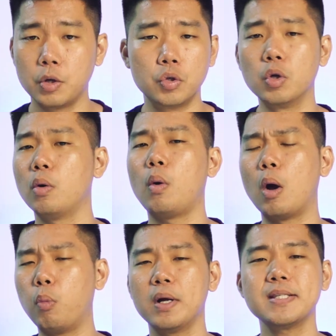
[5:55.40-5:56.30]
You know,
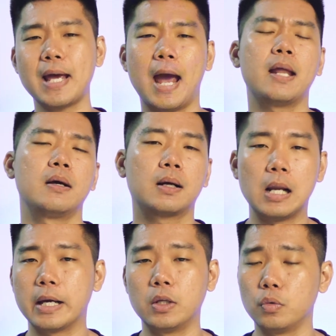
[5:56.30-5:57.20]
I once had a
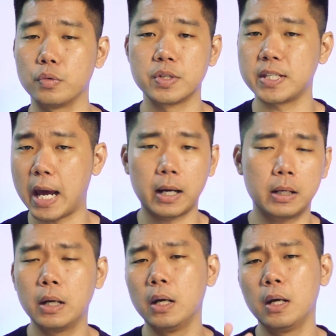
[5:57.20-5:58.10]
client who
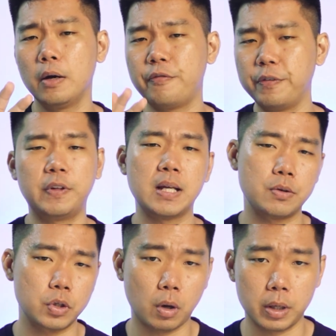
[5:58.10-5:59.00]
sank
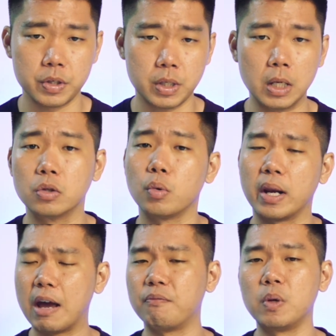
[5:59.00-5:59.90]
$50,000 into
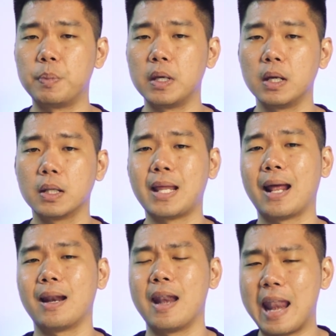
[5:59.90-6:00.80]
an MVP
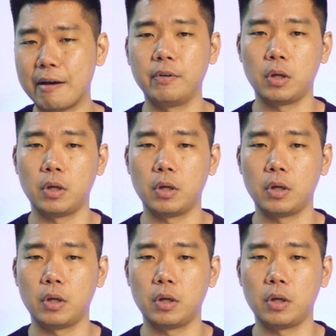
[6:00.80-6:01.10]
that never